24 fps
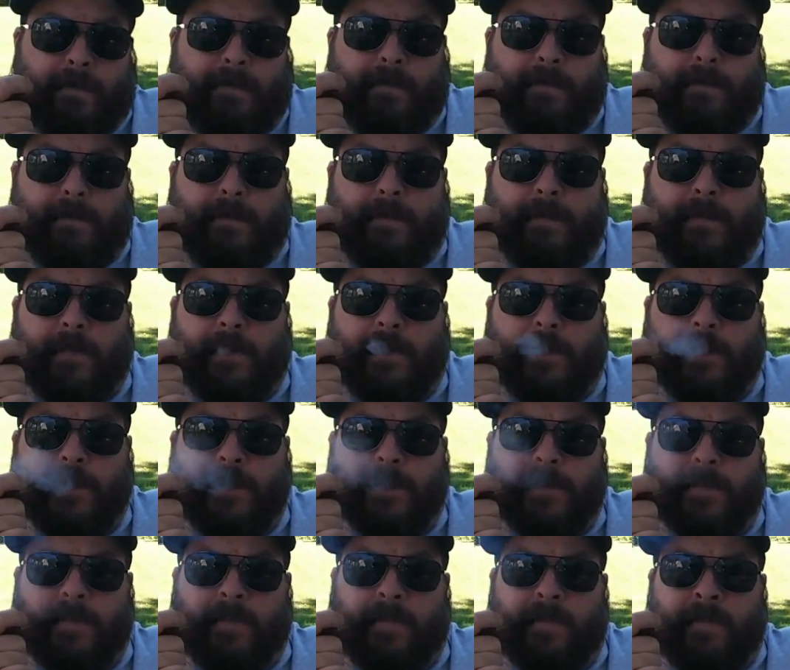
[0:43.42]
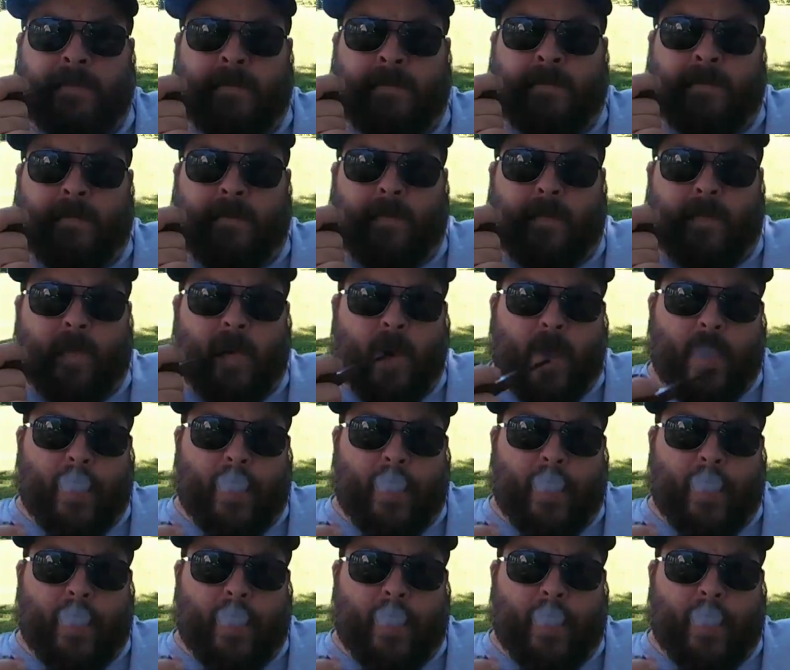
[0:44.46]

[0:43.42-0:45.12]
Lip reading: No one is speaking in this clip.